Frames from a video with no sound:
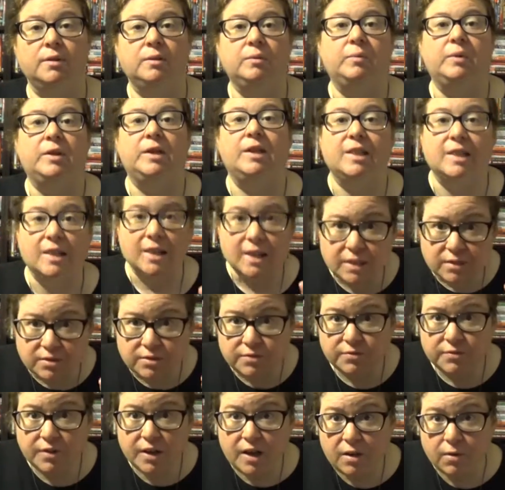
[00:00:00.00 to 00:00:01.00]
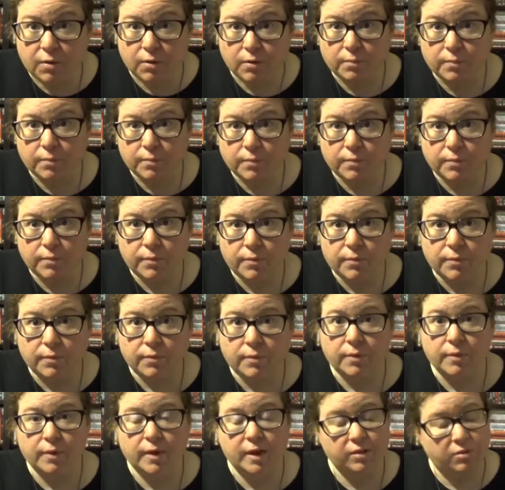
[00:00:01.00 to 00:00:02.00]
But in this film,
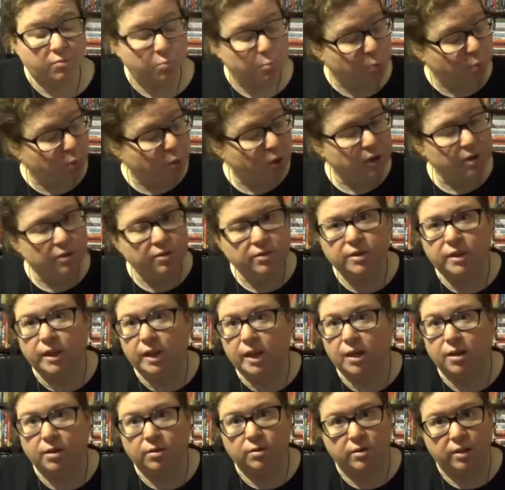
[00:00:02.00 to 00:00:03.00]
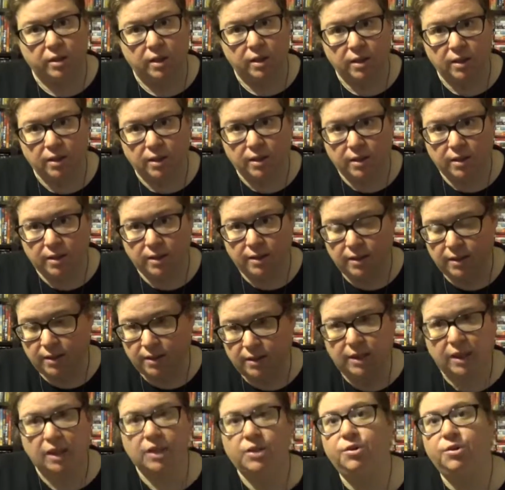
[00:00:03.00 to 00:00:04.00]
it's boiled down, cut